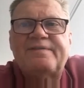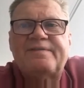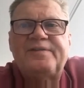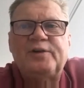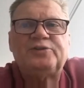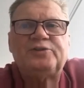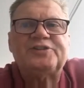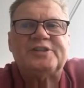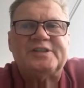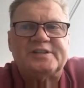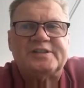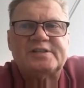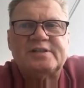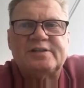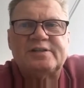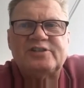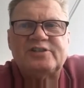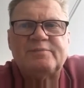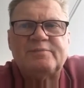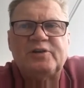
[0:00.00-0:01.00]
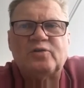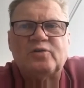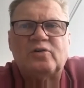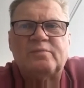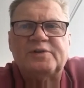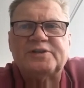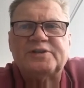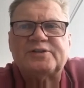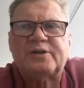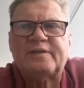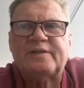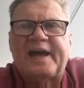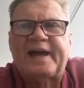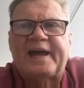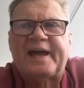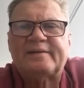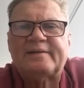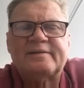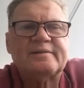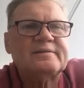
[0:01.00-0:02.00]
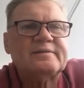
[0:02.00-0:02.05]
Filters, Jimmy Ormond's on that.